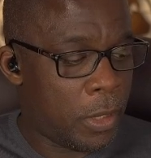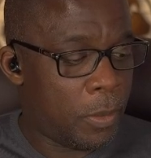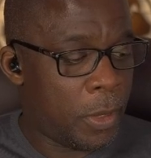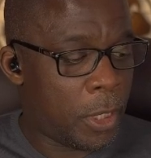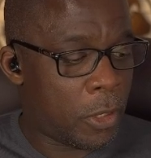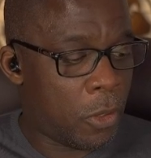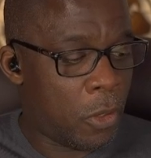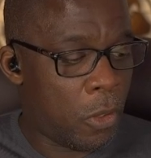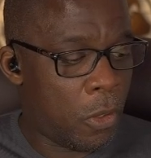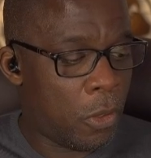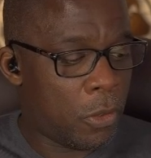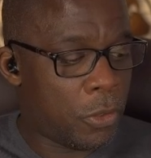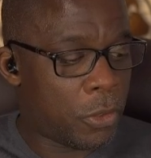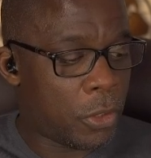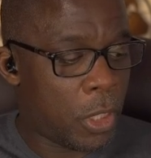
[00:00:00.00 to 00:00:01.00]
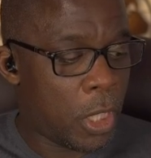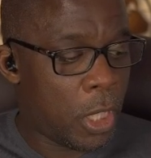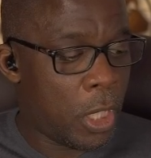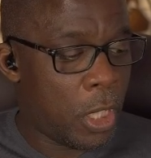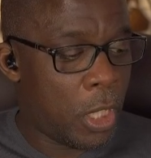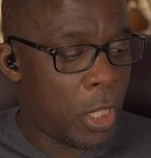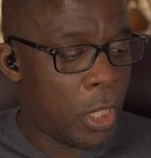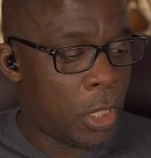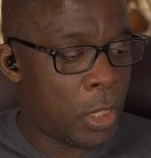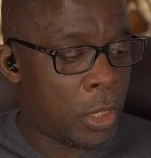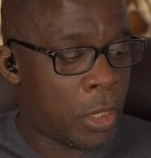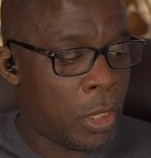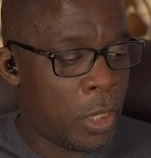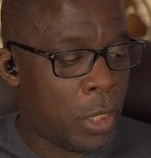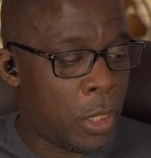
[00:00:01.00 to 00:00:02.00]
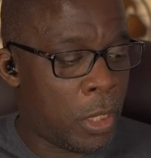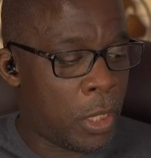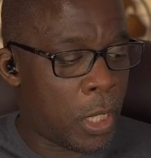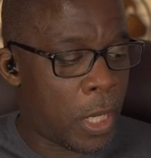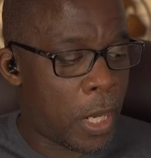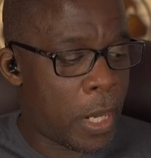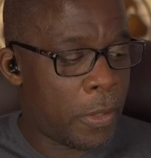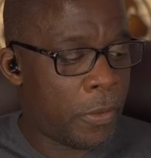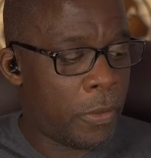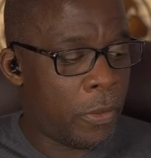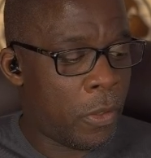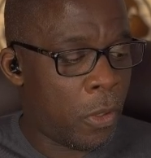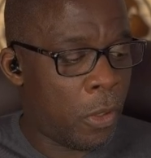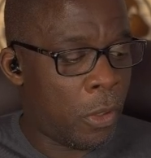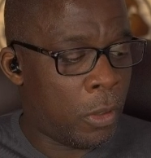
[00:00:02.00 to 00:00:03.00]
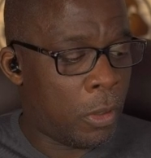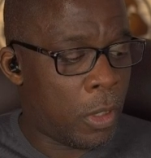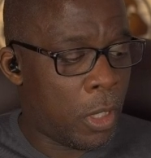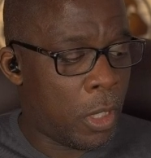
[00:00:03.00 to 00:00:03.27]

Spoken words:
because the ethanol